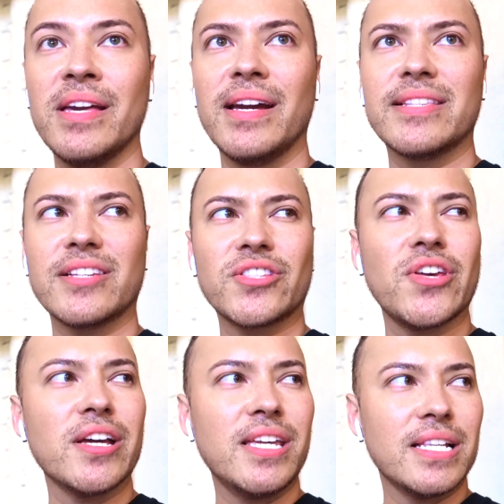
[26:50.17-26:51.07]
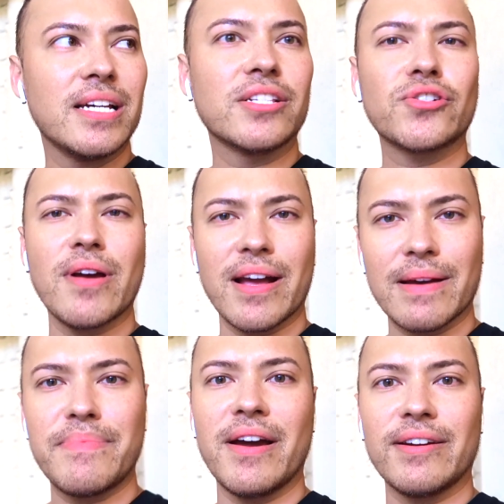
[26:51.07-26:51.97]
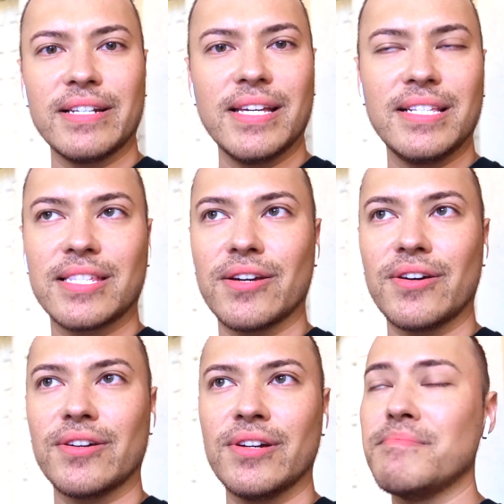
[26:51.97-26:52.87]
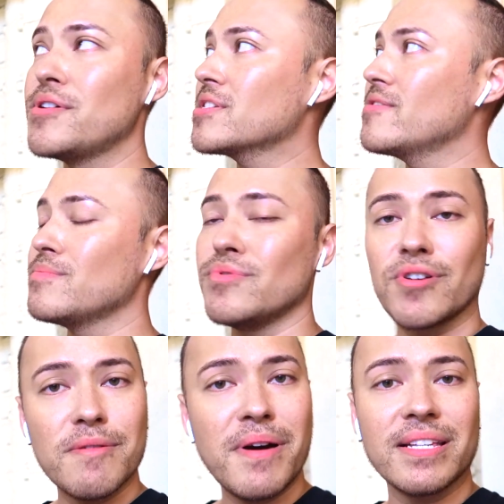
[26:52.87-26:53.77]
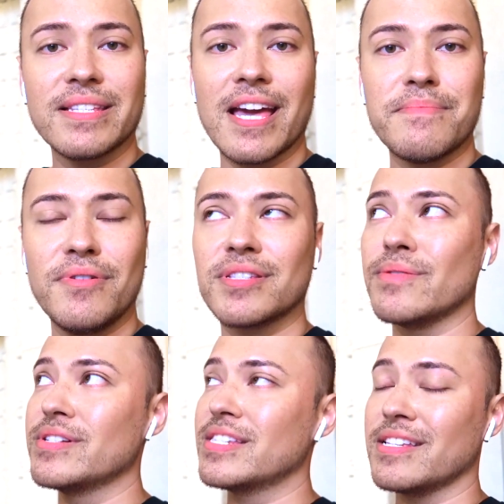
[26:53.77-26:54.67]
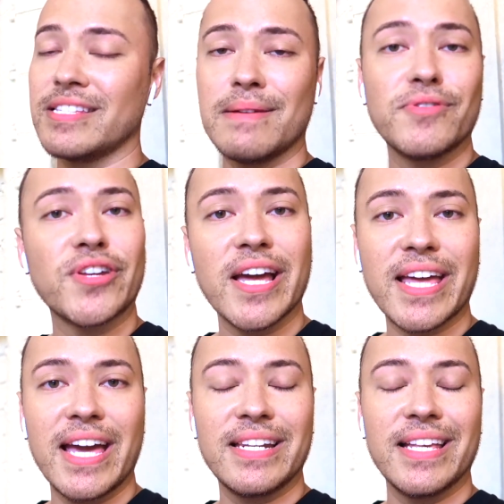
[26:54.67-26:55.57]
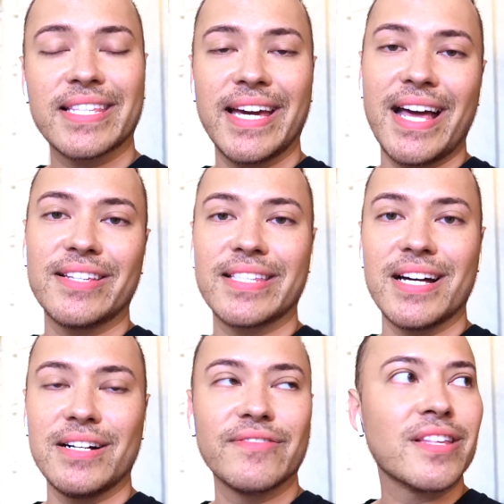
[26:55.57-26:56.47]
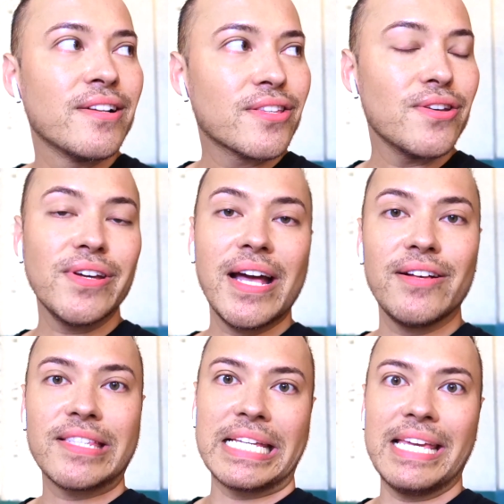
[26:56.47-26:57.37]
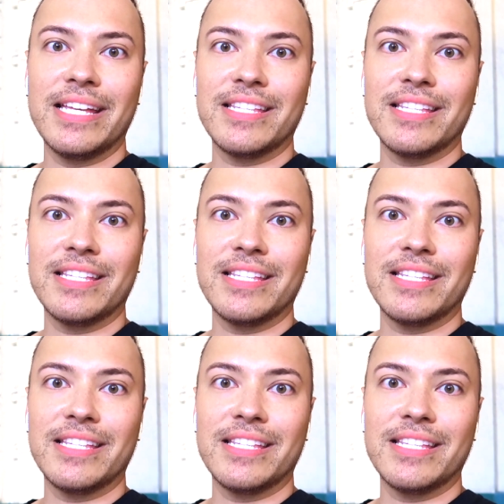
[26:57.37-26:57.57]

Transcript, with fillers: It's a circular track apparently, so most of them will go past the airport, so we just need to double check, and let's get ourselves to Helsinki